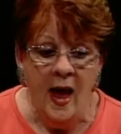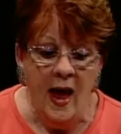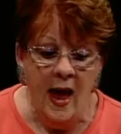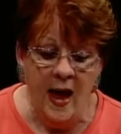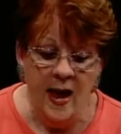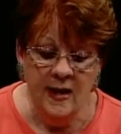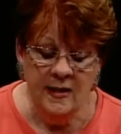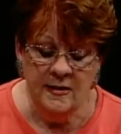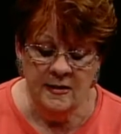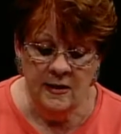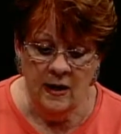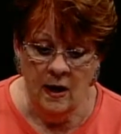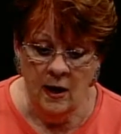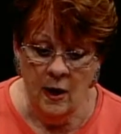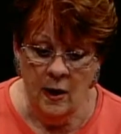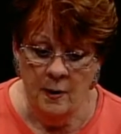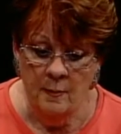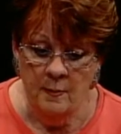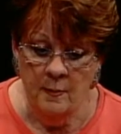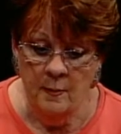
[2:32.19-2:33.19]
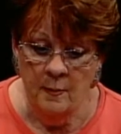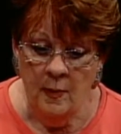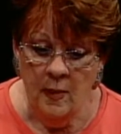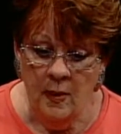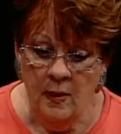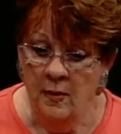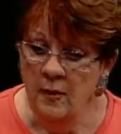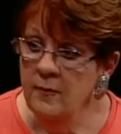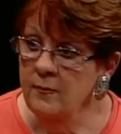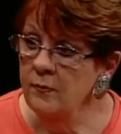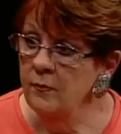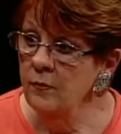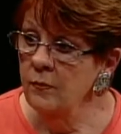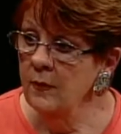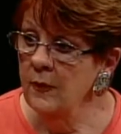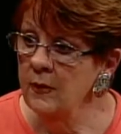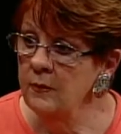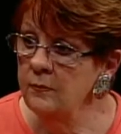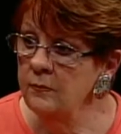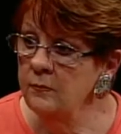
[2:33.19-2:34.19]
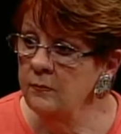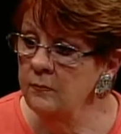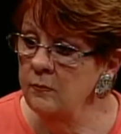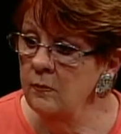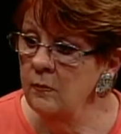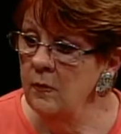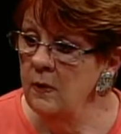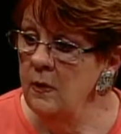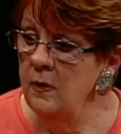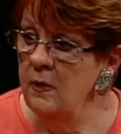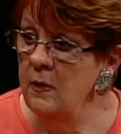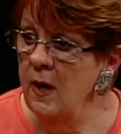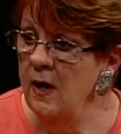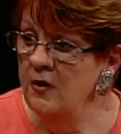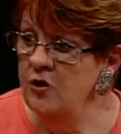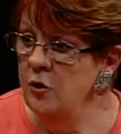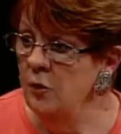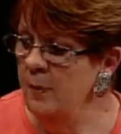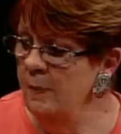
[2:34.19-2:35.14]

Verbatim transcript: And um, so cut them down yeah, to so